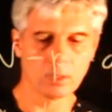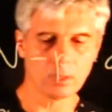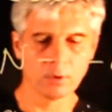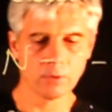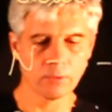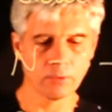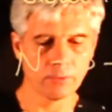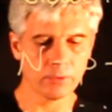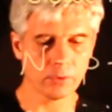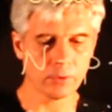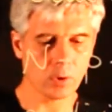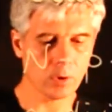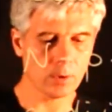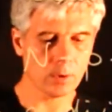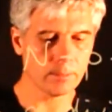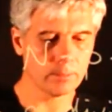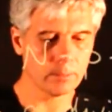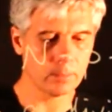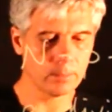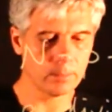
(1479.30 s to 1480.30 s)

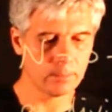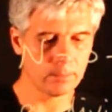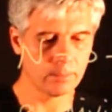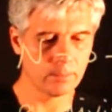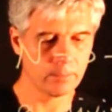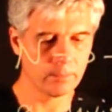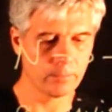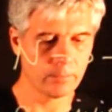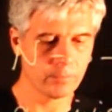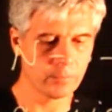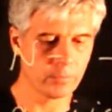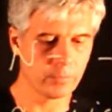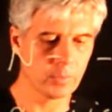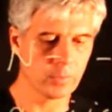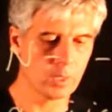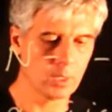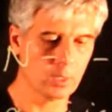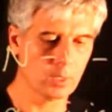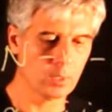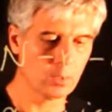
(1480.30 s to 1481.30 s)
from
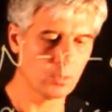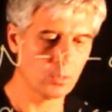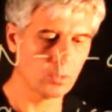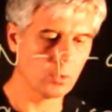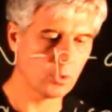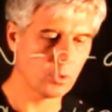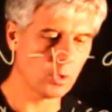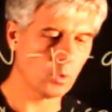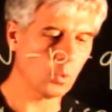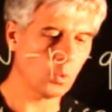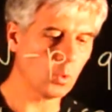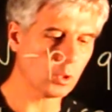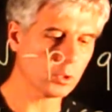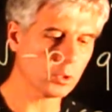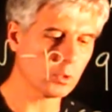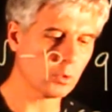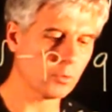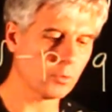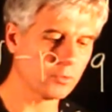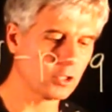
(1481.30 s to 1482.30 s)
the
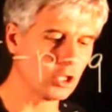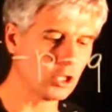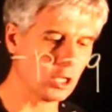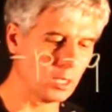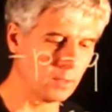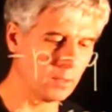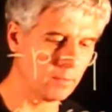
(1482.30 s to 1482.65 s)
order of G.